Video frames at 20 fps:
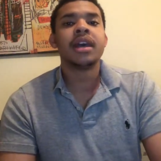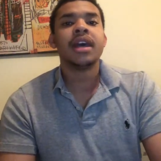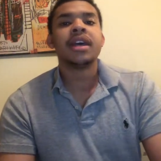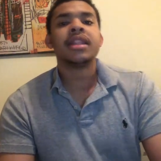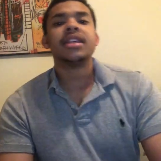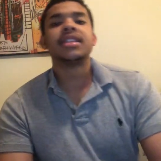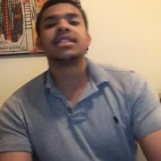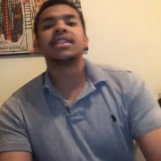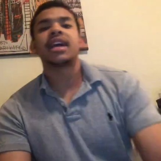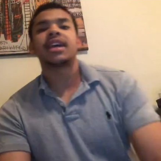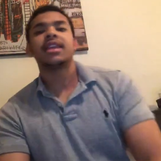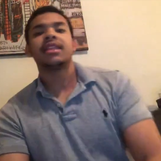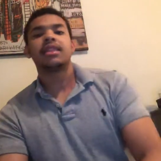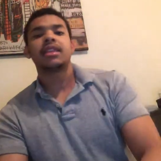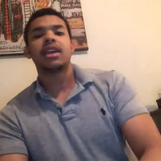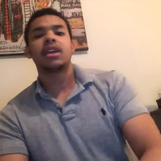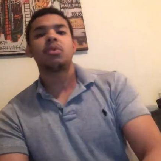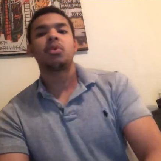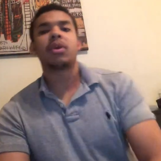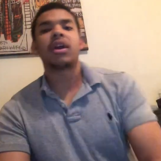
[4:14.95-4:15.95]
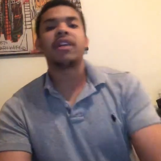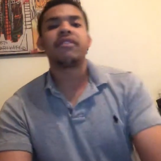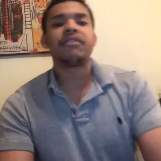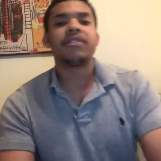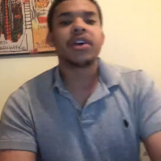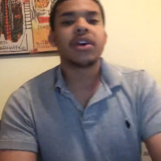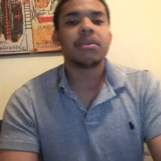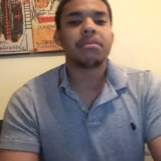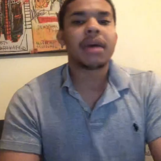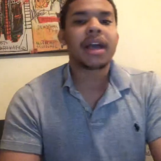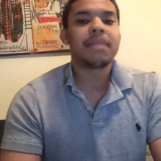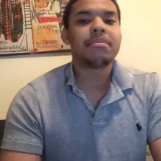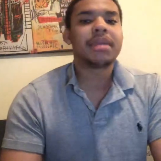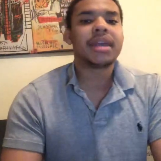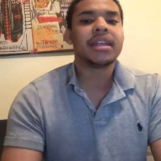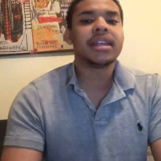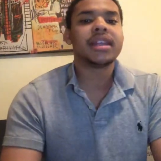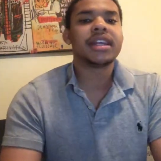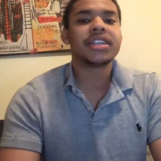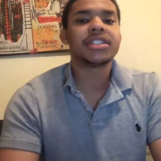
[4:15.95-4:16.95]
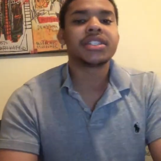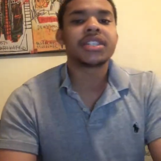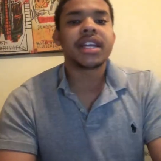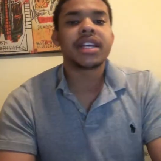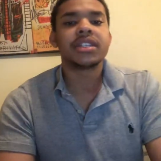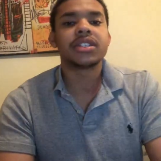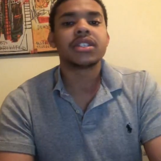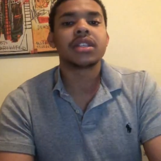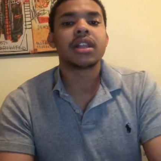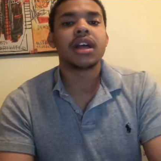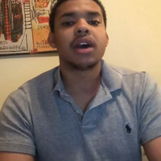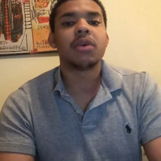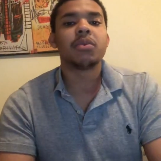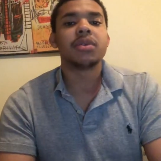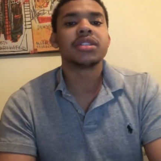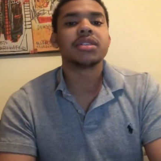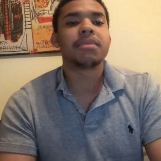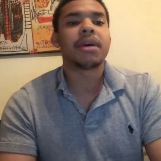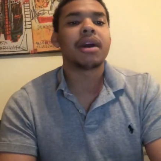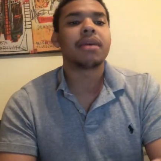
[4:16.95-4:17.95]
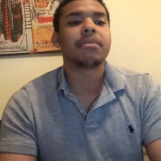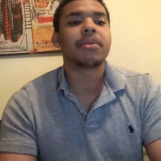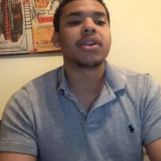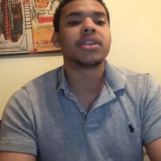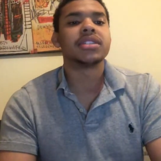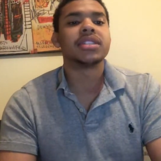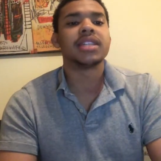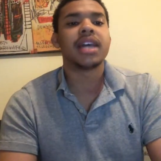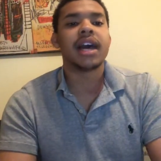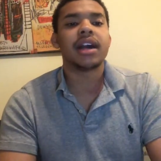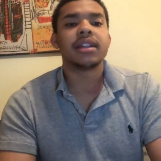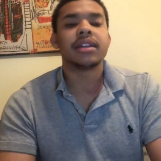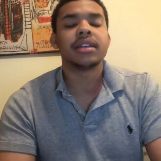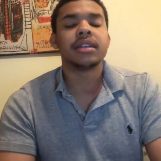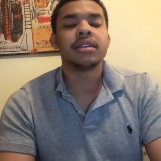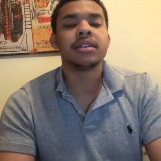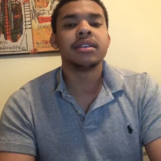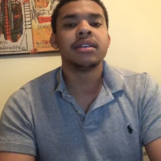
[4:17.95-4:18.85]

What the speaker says: The second thing where I felt my opinion has changed a lot was about personality.